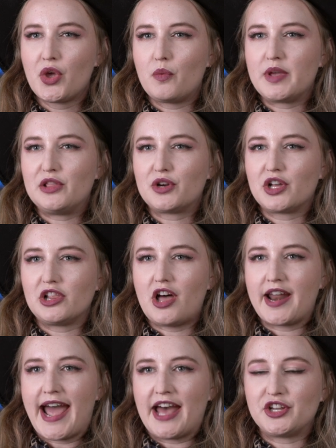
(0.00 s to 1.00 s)
We look a
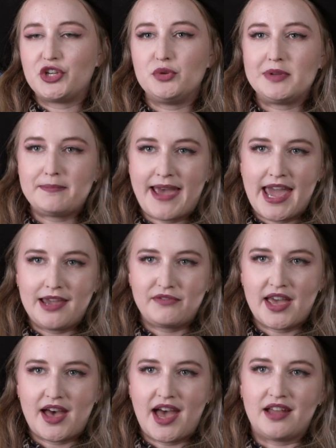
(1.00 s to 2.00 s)
lot at human
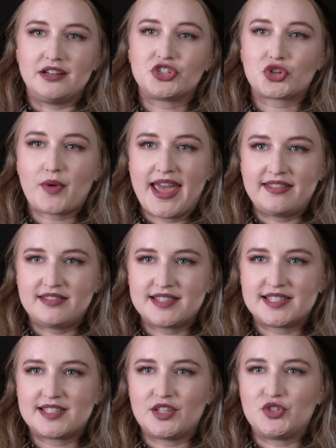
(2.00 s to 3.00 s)
behaviour and at trends,